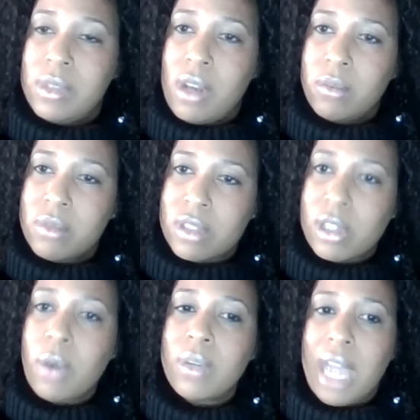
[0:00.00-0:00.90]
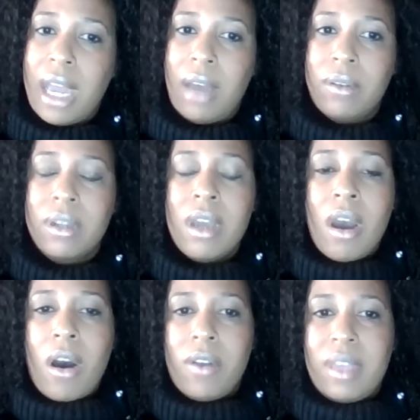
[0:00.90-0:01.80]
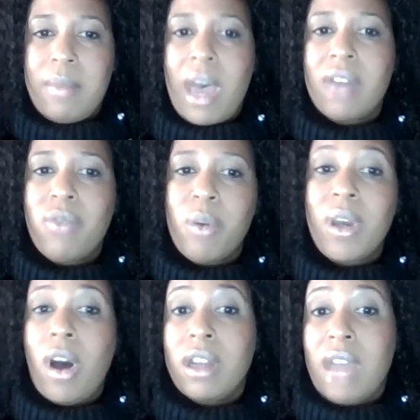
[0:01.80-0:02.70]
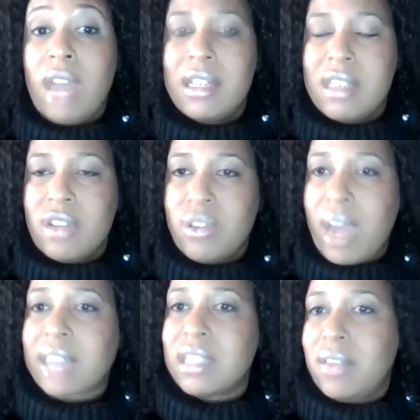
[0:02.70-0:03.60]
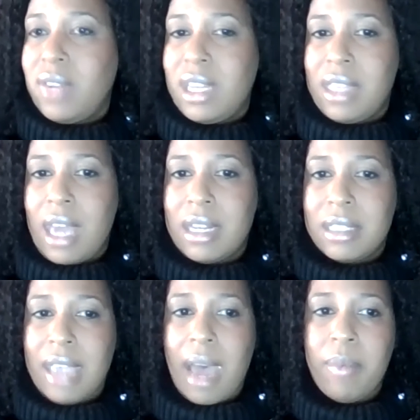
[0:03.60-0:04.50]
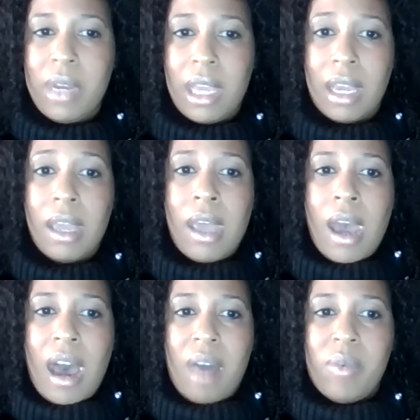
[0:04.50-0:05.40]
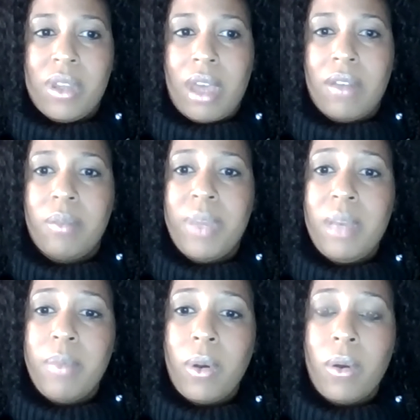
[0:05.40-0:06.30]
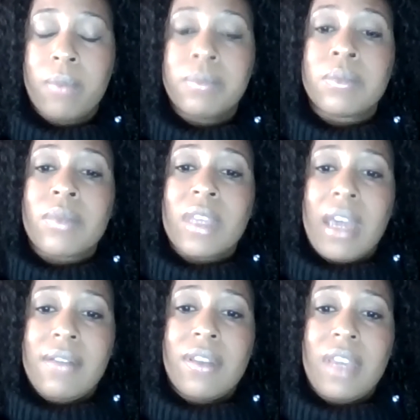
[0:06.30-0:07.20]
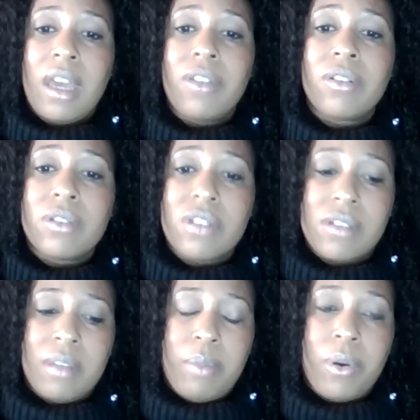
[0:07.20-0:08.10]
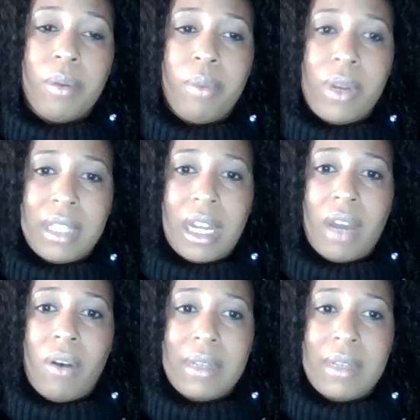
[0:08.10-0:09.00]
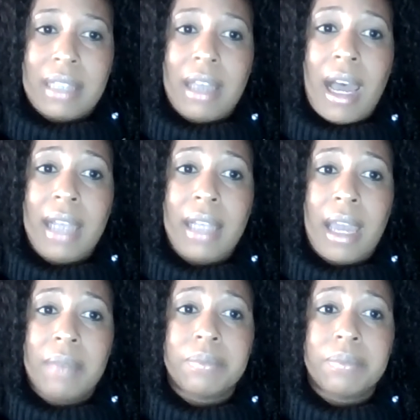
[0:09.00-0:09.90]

slow down on the amount of what we call non-essential activity that is happening with other people. And the other just important point that I always like to highlight